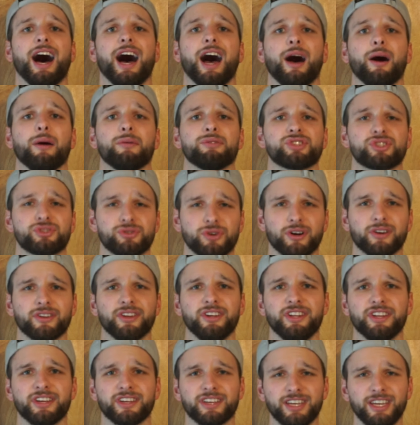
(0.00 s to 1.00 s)
I was
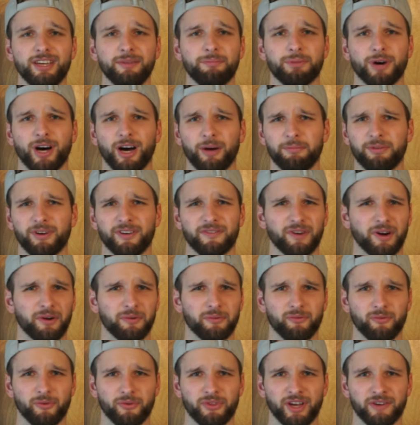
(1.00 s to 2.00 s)
struggling to keep up with
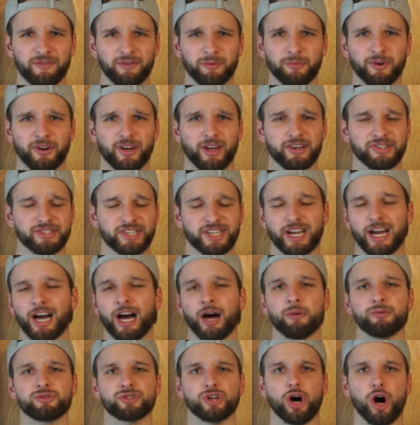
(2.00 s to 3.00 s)
everyone else. Like I
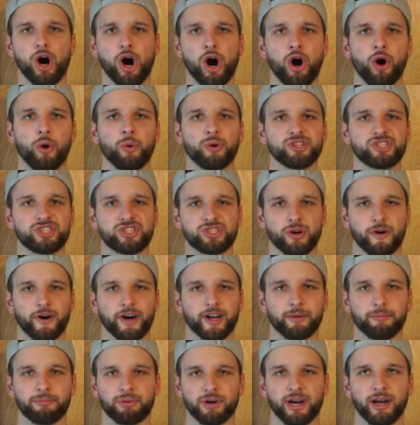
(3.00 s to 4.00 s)
was always so out
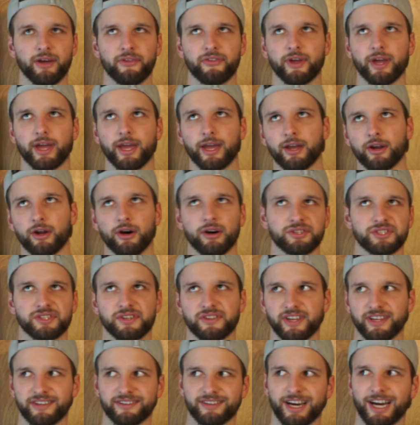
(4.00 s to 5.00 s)
of breath and also at
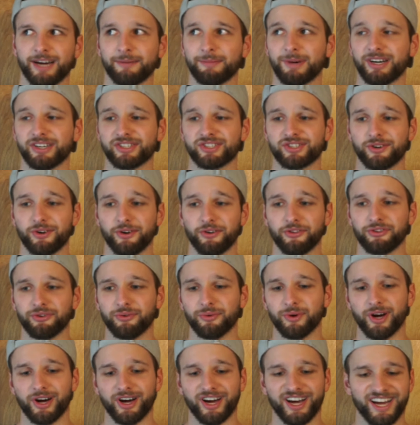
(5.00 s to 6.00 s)
that time I was going
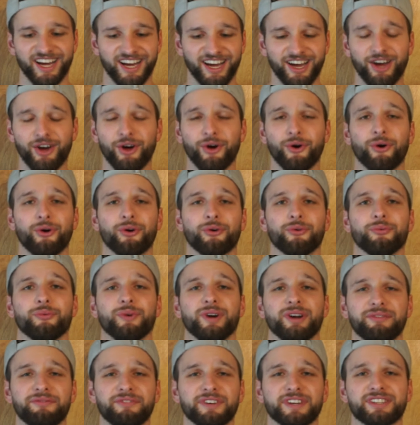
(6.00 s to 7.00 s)
through a
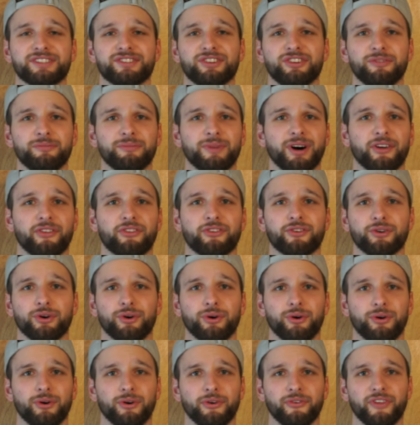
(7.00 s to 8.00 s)
horrific two month
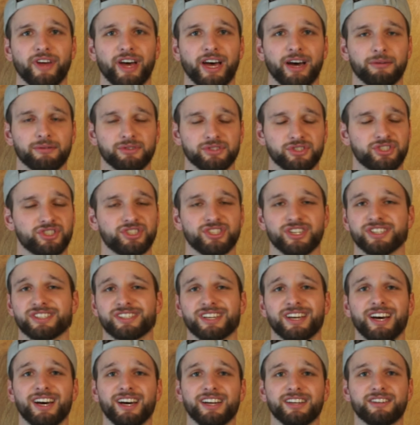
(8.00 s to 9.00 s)
cold that was just
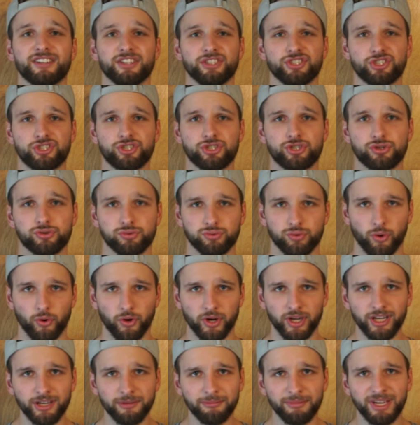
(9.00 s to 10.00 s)

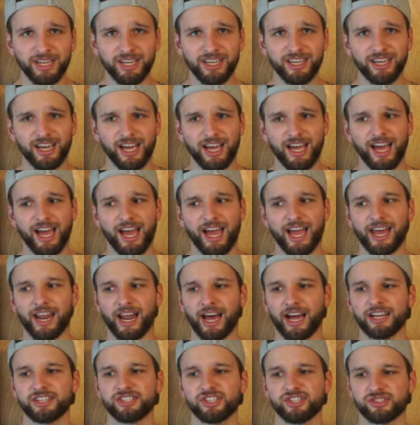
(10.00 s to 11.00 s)
destroying me. And
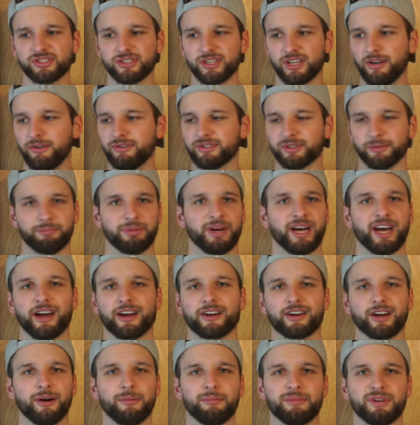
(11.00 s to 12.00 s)
I just, it was a bad
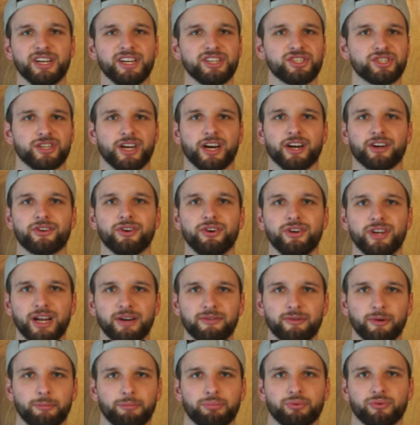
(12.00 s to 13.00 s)
combination. I couldn't
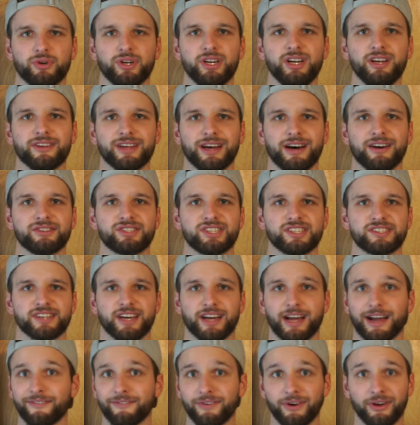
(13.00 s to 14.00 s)
ever breathe. I was just
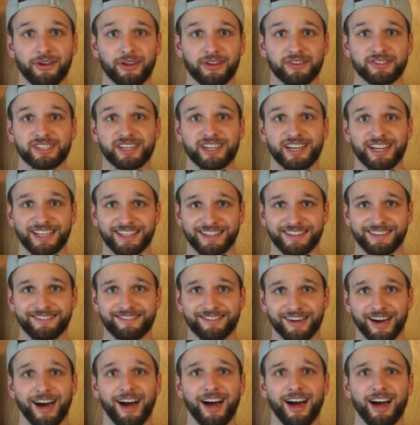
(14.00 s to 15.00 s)
like, I thought I was gonna
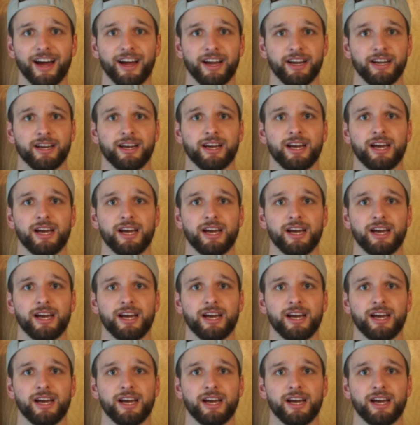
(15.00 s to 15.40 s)
die.